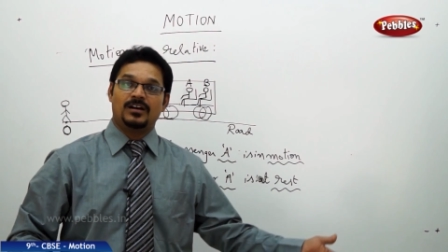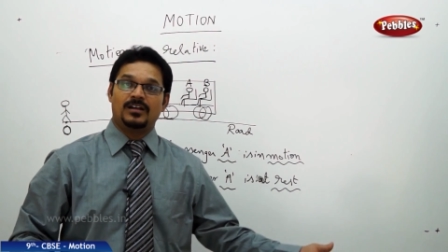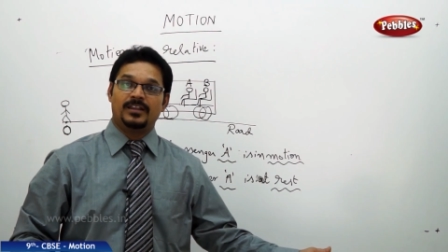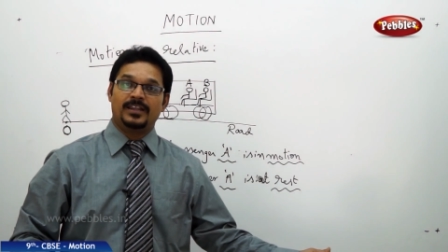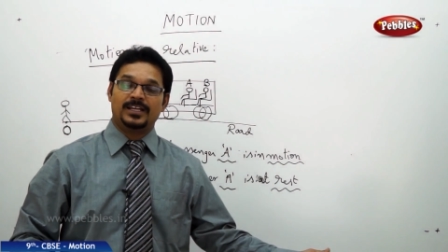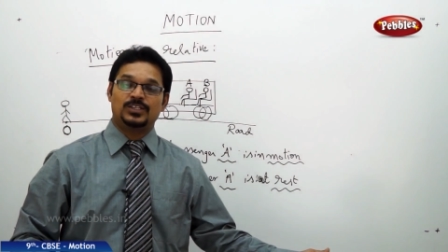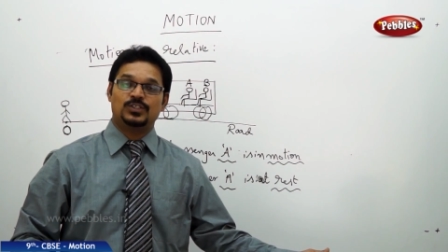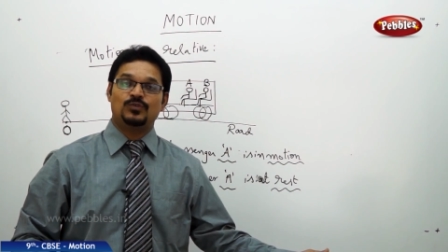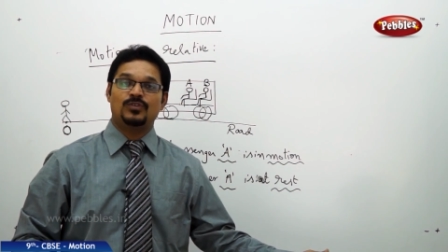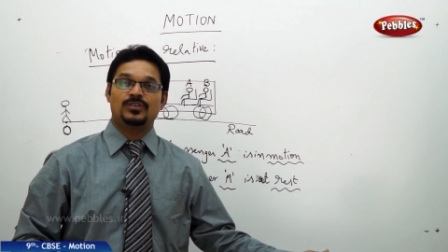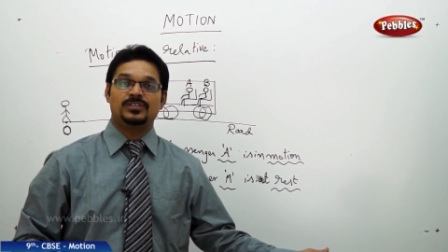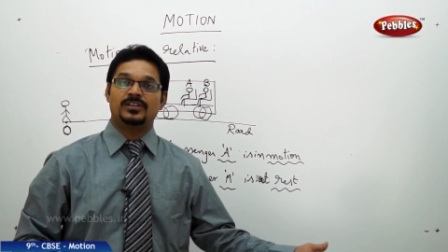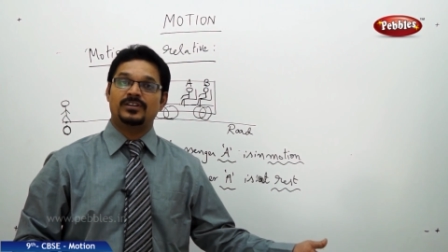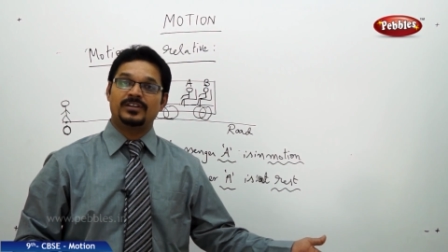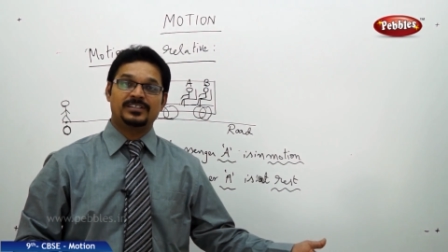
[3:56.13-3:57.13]
next to
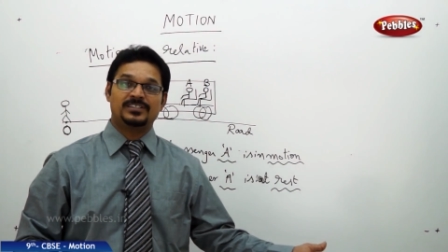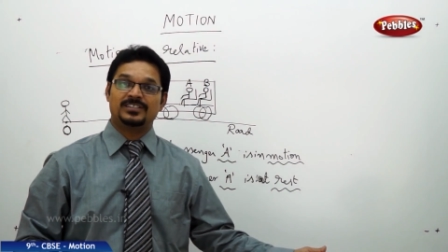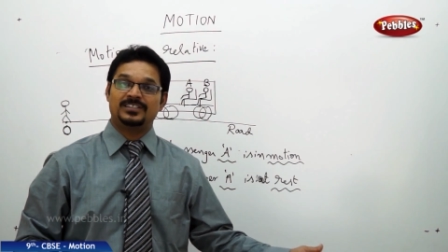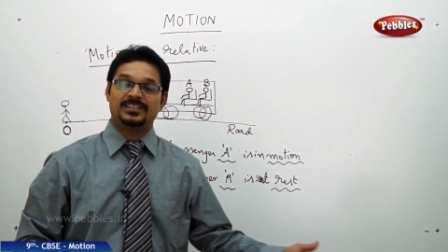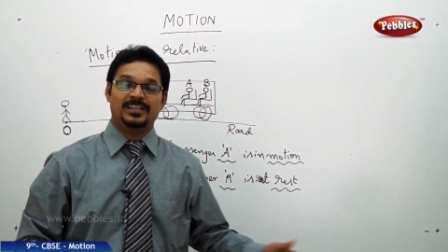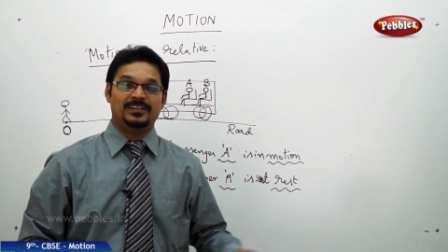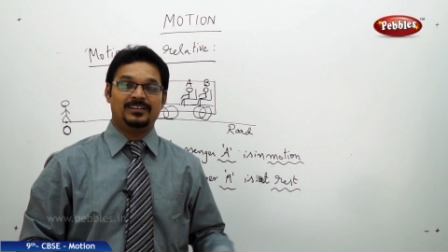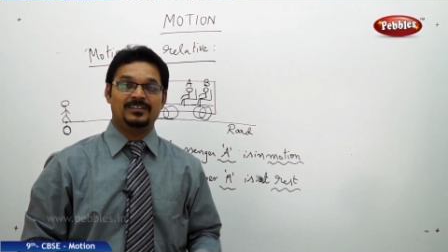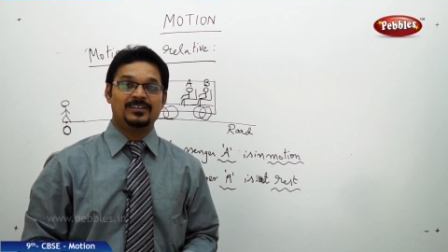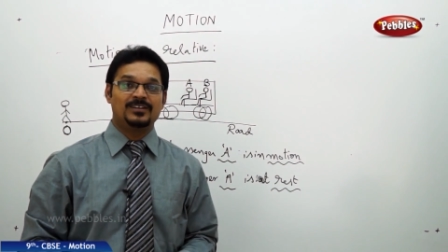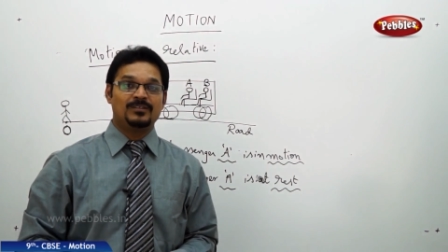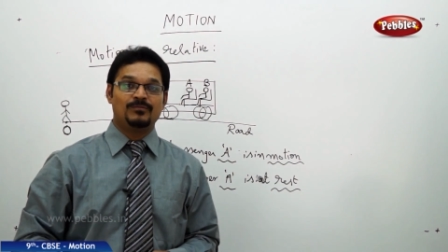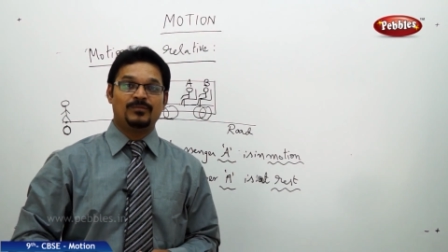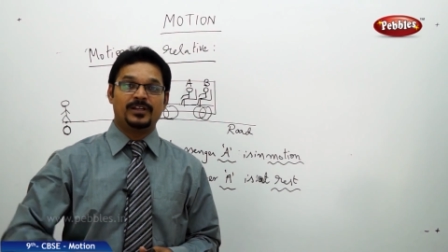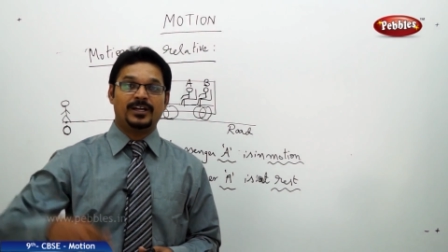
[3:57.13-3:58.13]
us are in rest state,
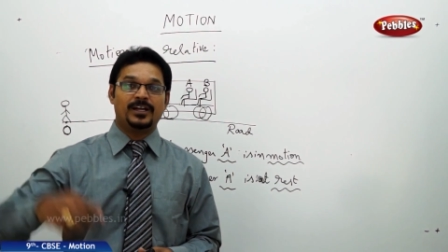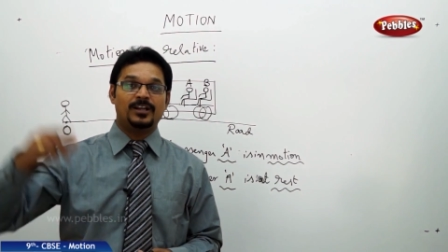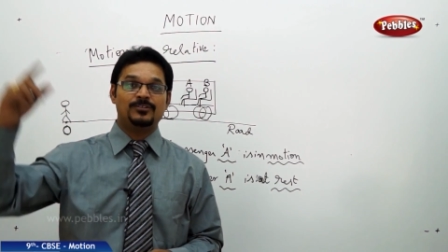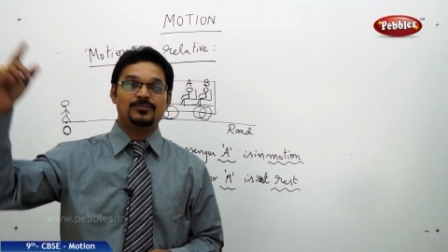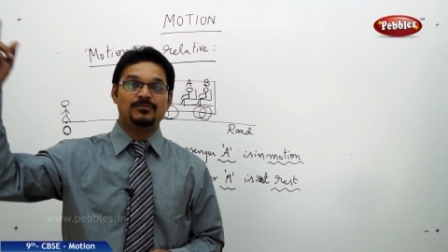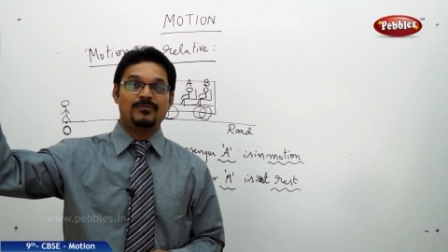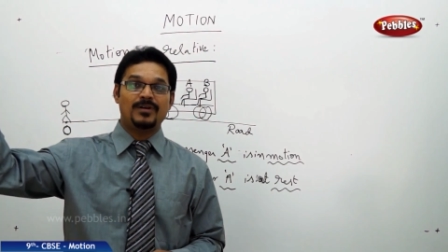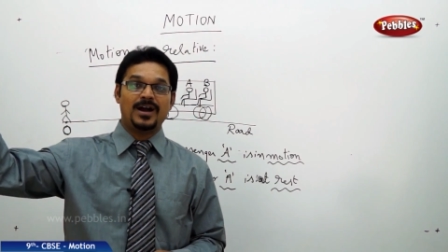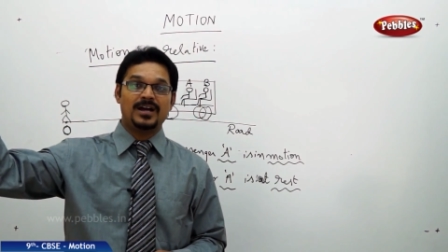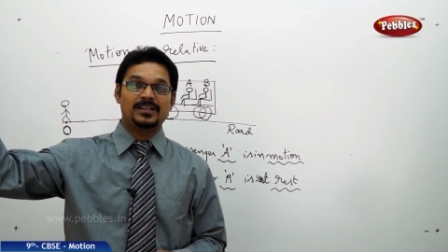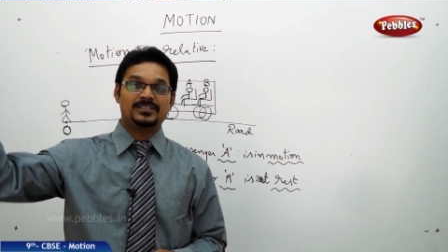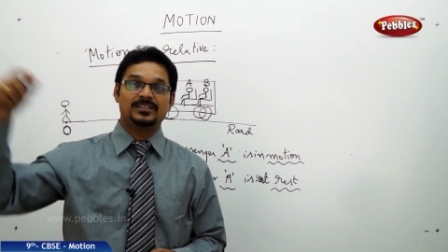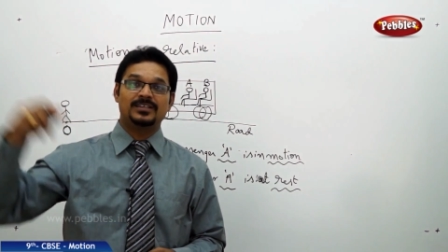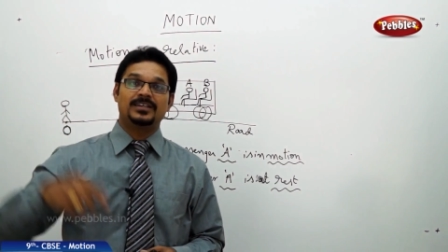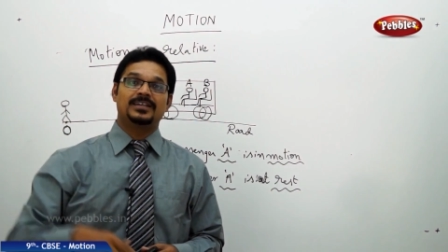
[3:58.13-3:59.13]
but according to
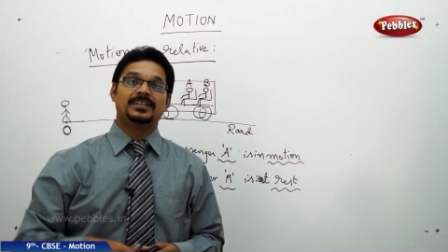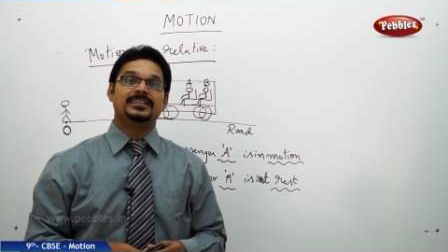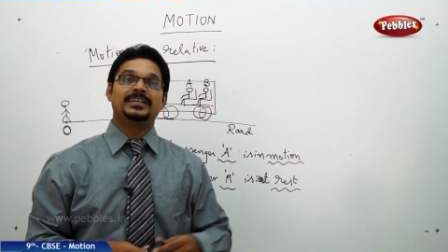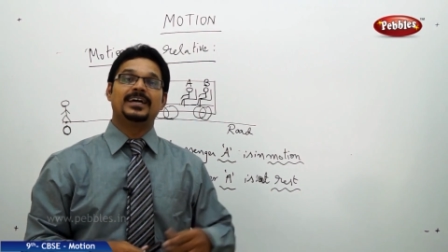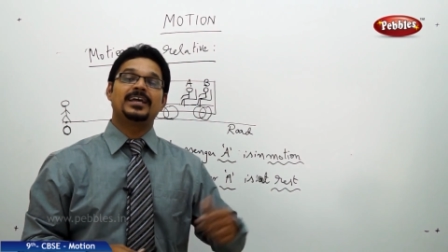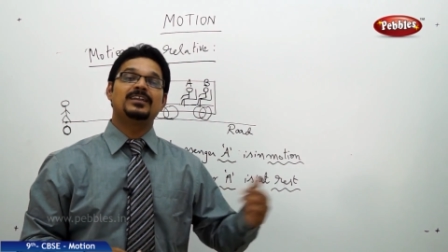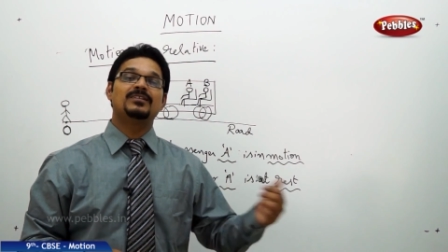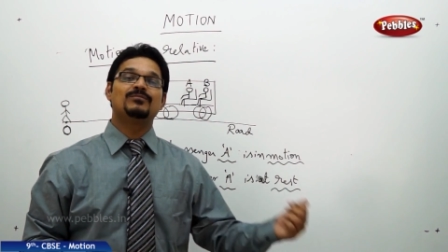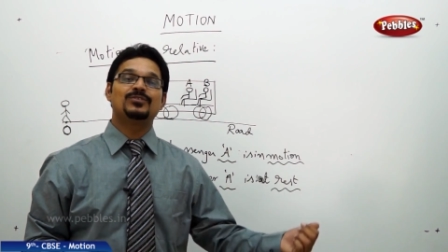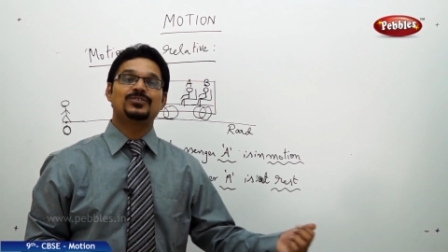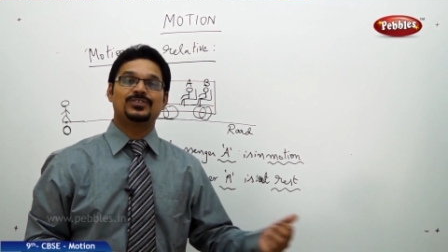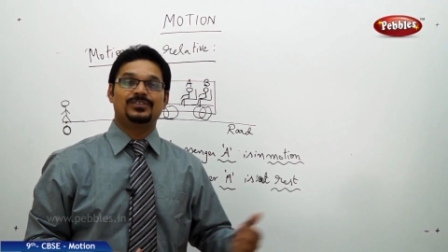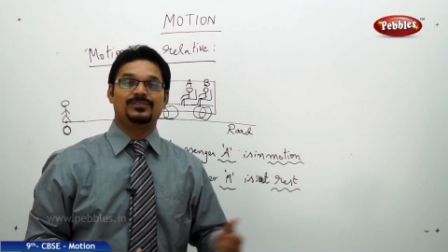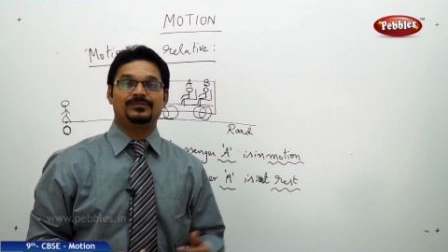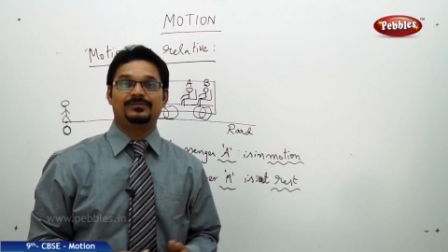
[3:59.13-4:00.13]
Mars, they are in
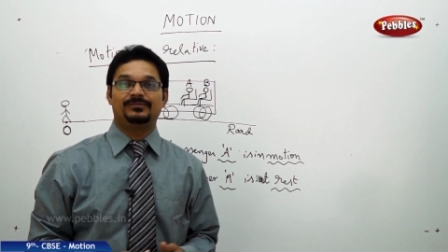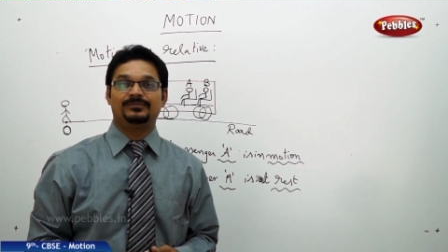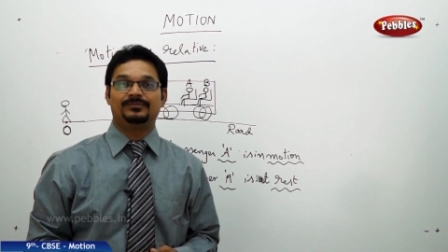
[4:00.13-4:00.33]
motion.